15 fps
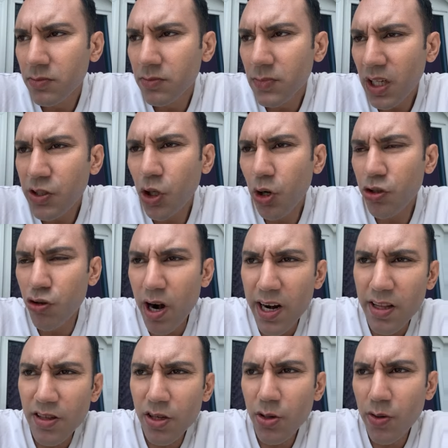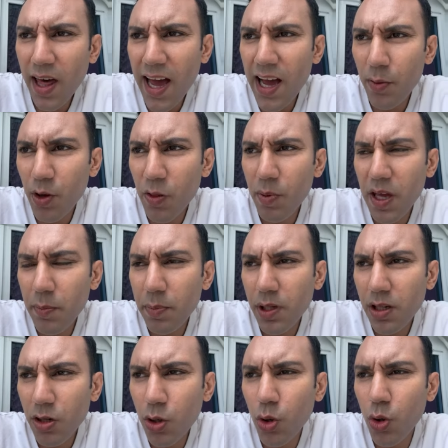And you're trying to do that with
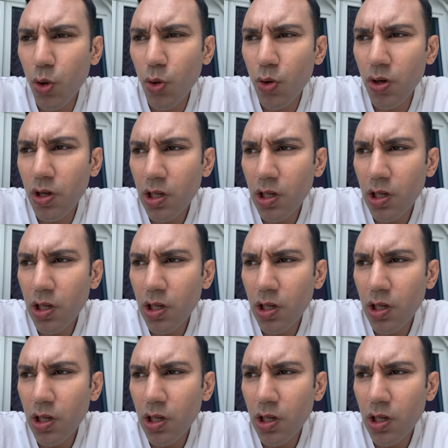people who